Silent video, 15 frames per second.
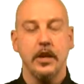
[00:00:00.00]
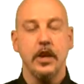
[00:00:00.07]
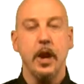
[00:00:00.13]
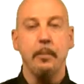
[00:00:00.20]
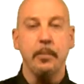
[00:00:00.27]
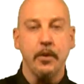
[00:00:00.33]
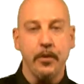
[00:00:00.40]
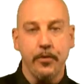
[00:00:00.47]

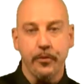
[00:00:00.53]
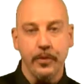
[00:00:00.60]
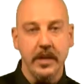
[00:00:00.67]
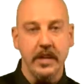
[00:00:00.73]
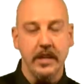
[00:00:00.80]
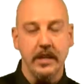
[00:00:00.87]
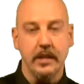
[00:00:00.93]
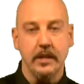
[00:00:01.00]
Number
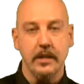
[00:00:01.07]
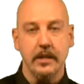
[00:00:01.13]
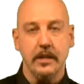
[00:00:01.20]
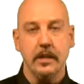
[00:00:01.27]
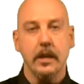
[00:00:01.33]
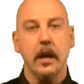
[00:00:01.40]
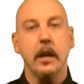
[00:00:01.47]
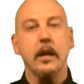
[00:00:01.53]
3,
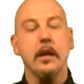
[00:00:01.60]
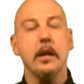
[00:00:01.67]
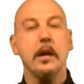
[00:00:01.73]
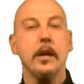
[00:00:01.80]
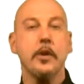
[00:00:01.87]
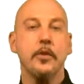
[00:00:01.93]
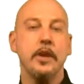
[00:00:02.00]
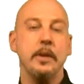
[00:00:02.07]
a
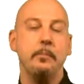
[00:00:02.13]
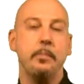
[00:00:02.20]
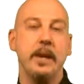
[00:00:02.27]
concrete